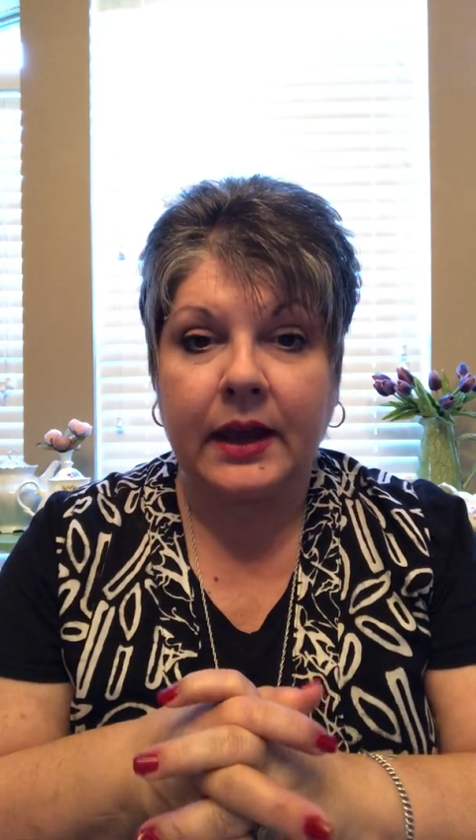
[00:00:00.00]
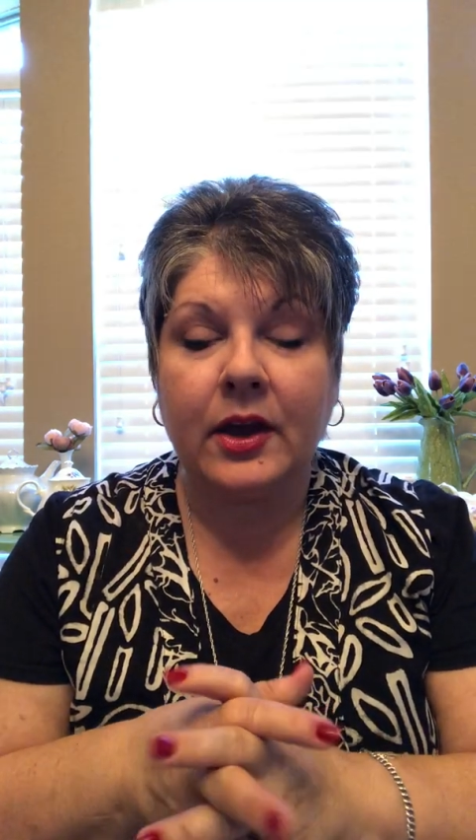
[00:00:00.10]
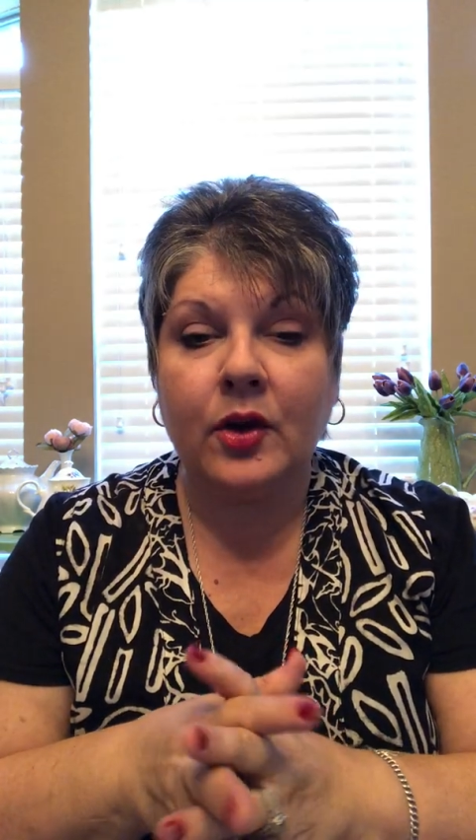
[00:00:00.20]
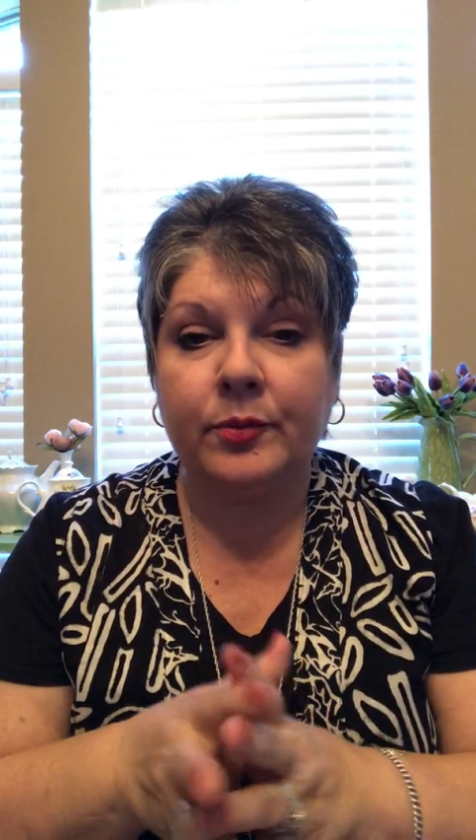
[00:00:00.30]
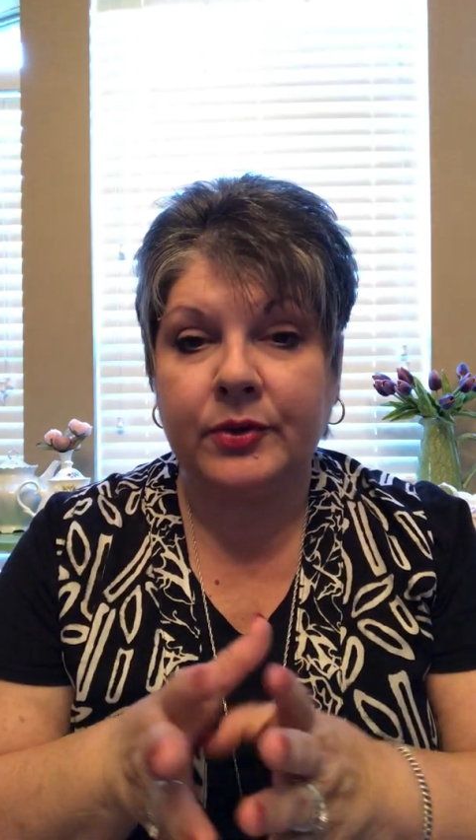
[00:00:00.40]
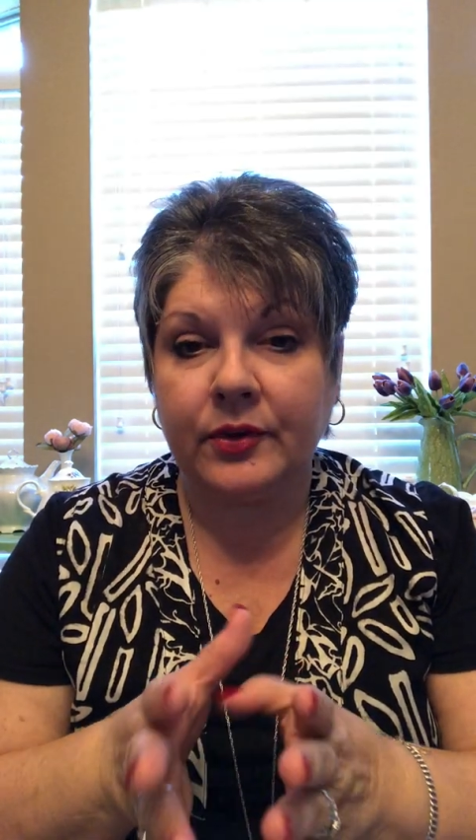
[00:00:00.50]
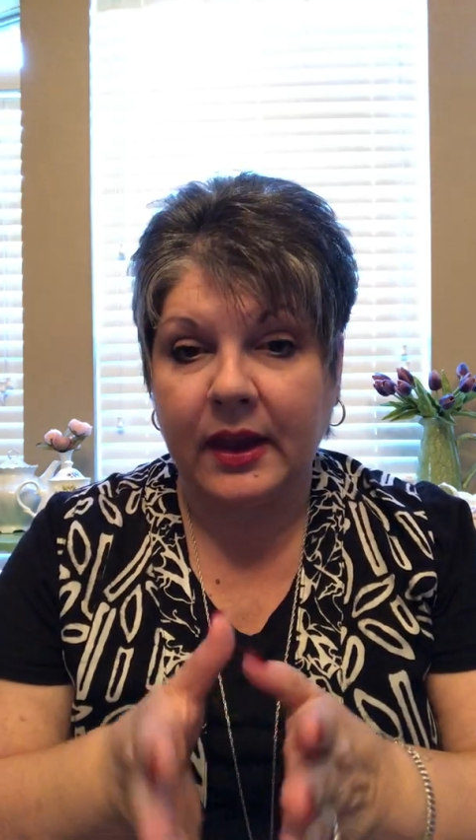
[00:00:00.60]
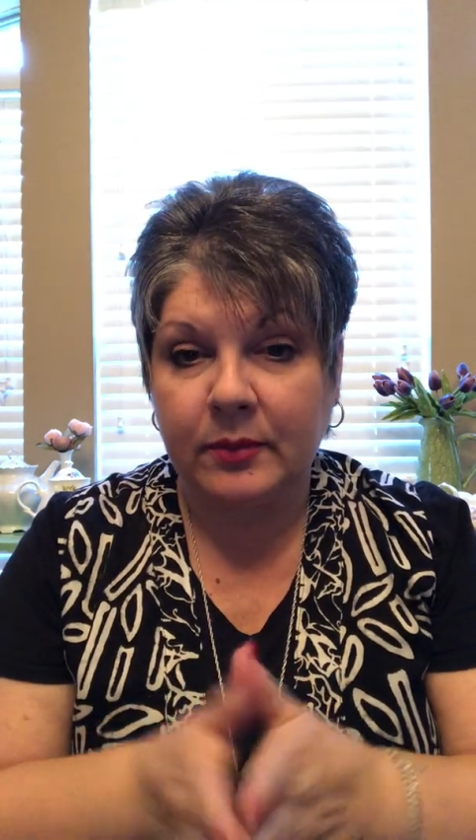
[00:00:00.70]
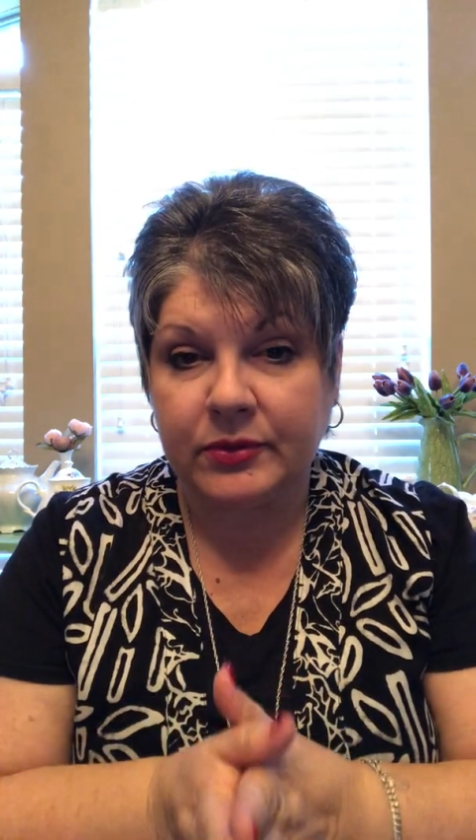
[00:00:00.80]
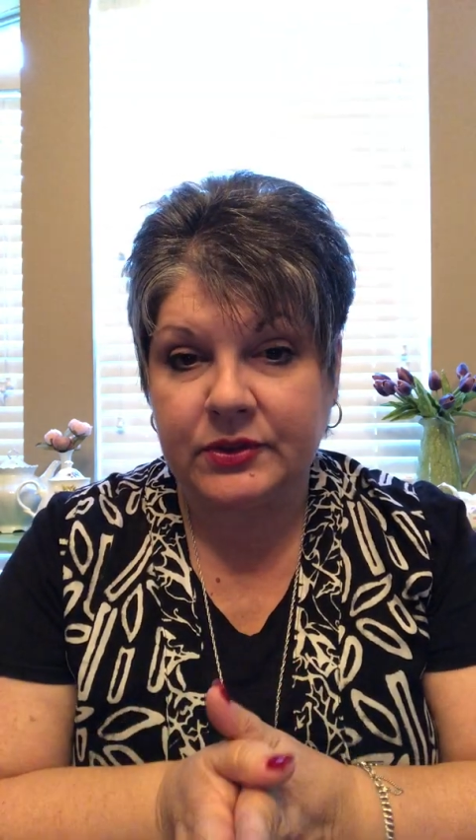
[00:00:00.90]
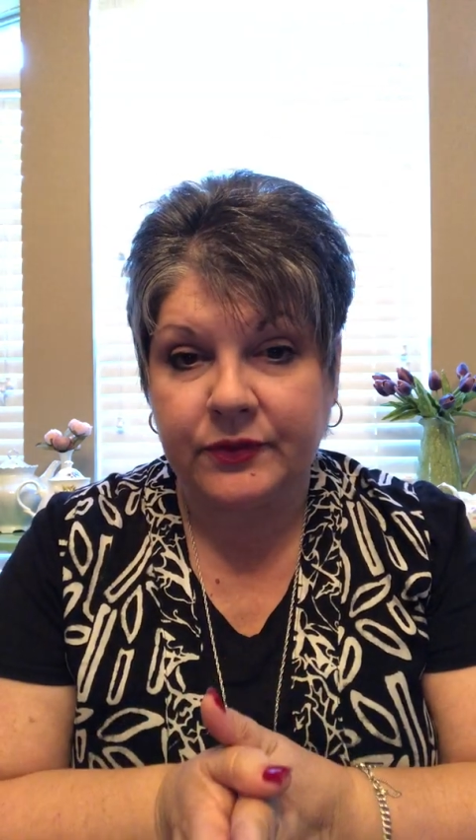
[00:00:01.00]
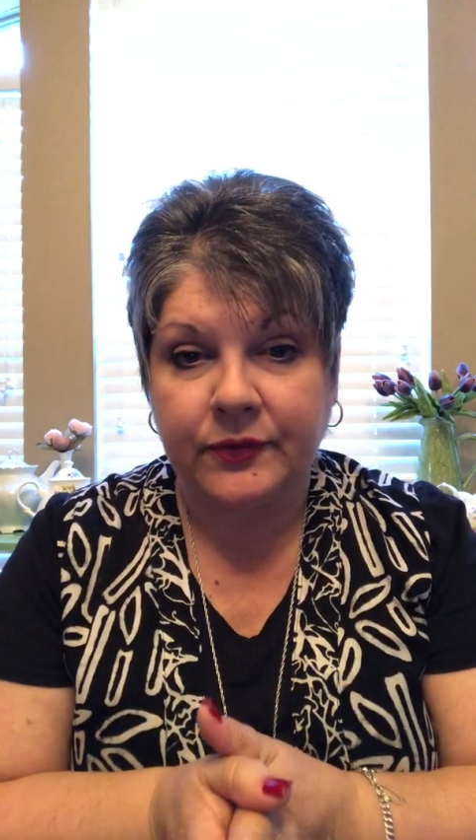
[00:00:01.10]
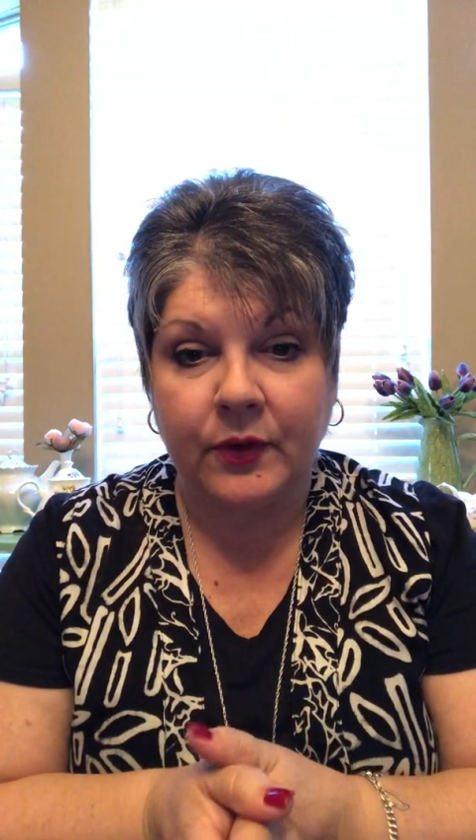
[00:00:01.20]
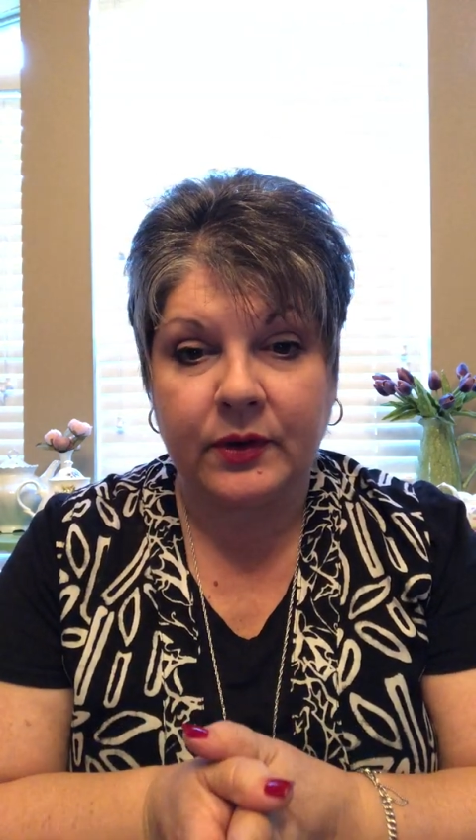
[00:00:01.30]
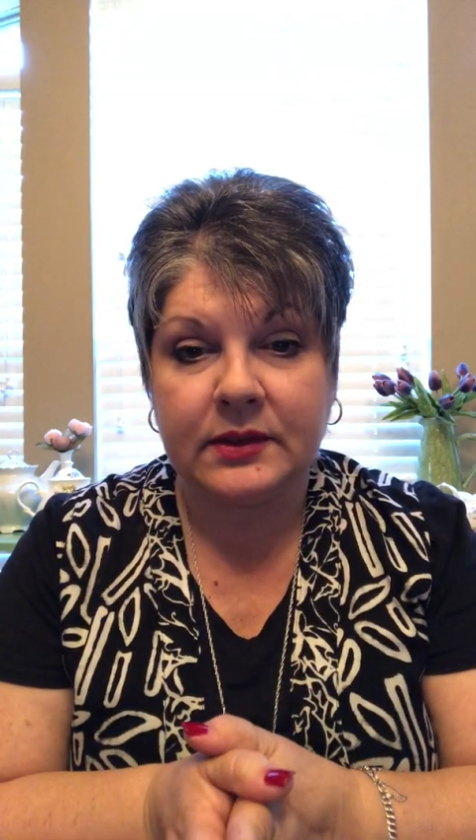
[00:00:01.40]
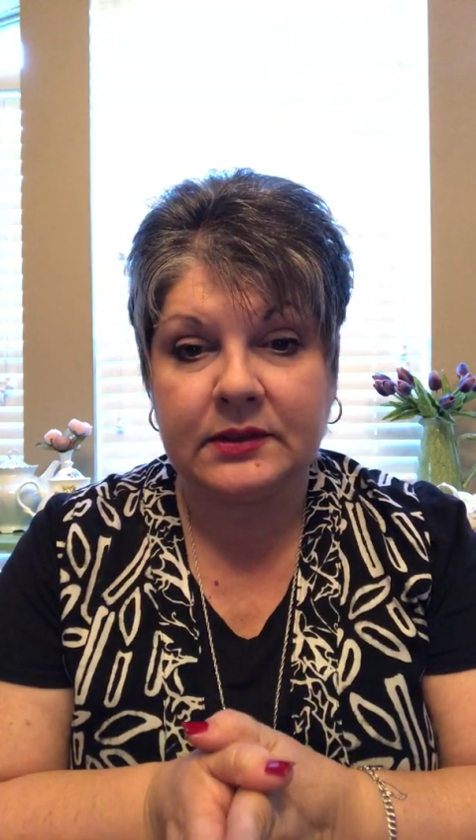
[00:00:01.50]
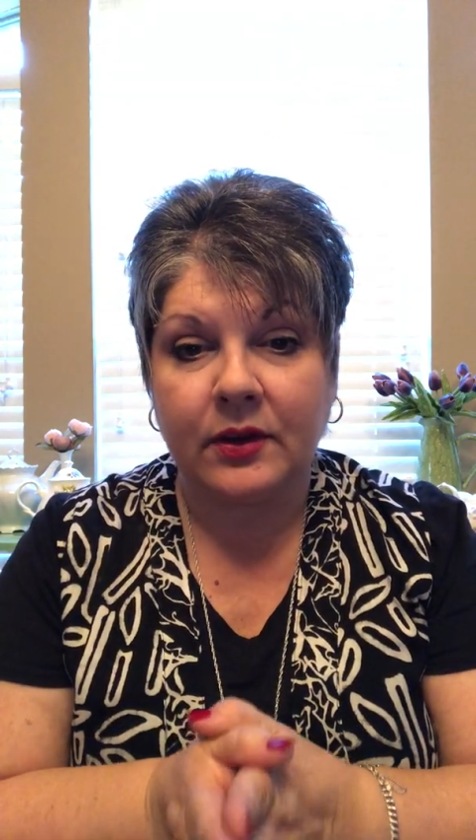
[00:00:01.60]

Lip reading: hope you're able to focus